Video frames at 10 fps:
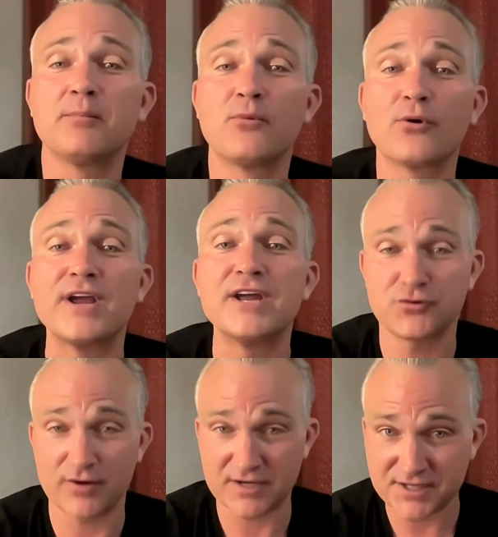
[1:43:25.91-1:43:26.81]
more
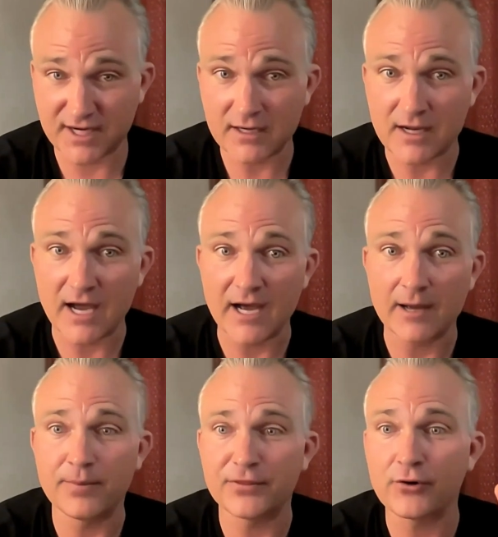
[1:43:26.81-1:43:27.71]
interesting,
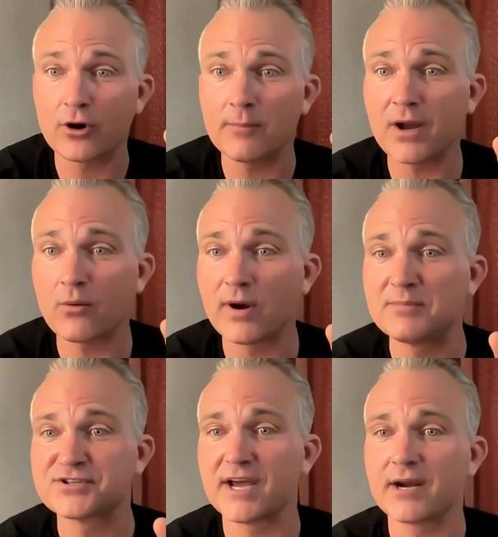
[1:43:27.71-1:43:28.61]
um, but they're on my website.